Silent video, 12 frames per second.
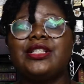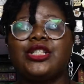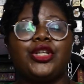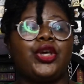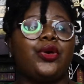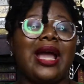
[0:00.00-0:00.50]

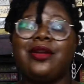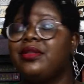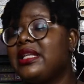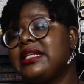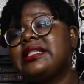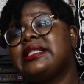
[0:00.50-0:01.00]
So I don't
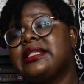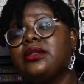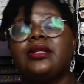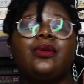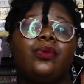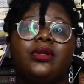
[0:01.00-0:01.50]
think this is
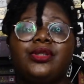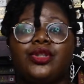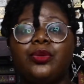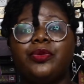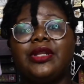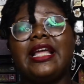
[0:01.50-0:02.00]
Gilded Ones
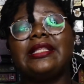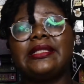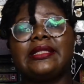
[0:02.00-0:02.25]
though, but let's